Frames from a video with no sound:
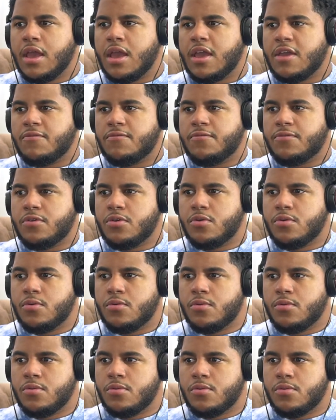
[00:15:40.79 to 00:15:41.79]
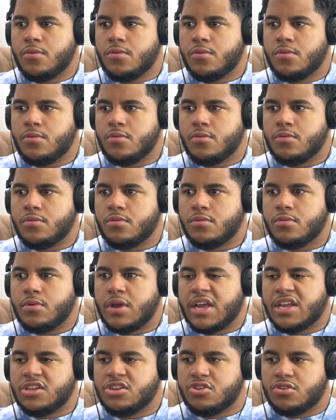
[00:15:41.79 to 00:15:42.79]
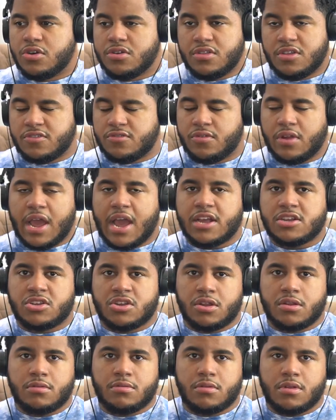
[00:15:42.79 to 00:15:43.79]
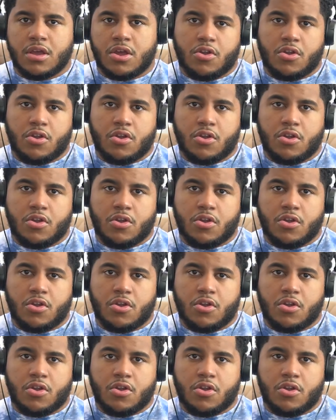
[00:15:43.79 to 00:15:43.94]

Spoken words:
If you enjoyed this reaction,